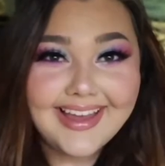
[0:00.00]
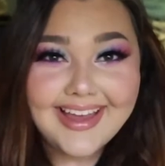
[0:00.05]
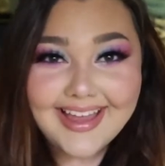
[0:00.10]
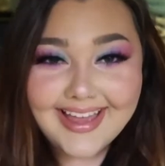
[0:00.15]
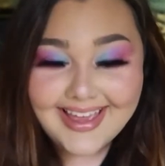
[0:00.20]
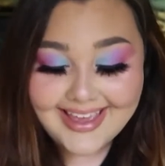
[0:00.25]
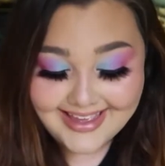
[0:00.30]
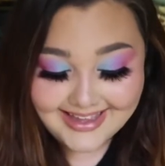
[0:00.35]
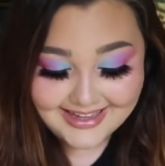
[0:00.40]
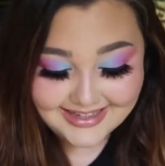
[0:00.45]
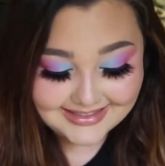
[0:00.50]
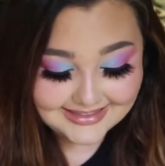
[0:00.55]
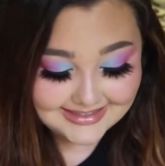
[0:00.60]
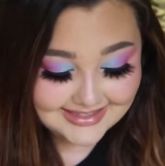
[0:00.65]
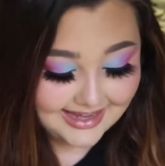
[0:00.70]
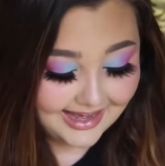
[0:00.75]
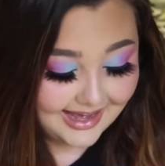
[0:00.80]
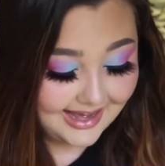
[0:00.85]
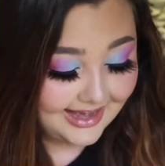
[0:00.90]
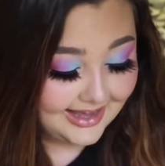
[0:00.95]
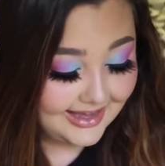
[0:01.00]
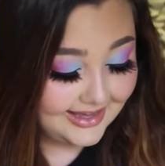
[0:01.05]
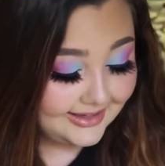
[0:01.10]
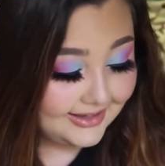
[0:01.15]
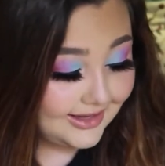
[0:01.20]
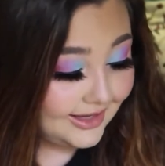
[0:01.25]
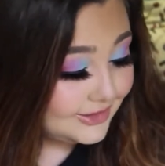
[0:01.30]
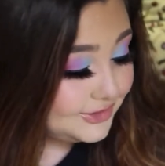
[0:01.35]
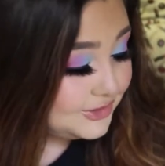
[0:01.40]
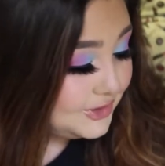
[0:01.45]
And I
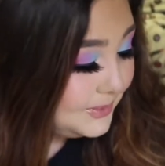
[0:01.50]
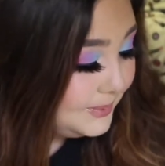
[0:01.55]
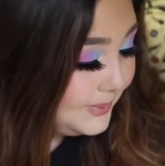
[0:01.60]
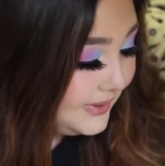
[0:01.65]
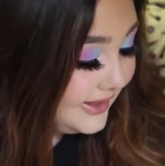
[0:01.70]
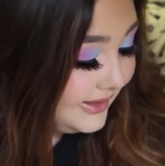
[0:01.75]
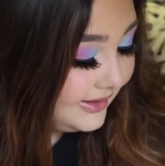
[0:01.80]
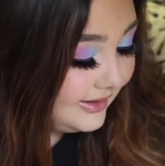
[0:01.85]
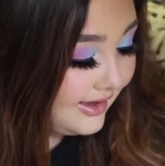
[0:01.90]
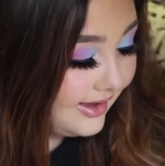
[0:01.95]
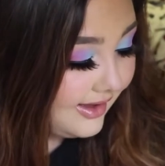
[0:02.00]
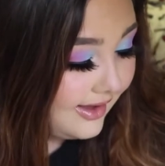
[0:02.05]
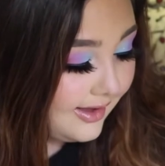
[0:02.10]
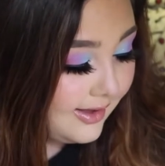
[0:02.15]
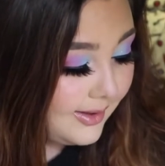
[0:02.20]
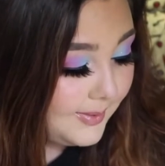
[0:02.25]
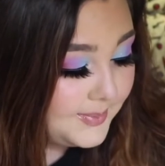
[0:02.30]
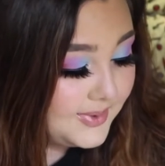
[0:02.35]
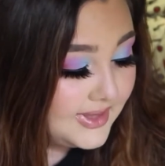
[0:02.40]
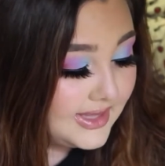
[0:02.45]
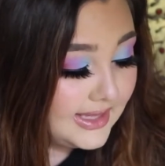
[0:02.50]
got to pick up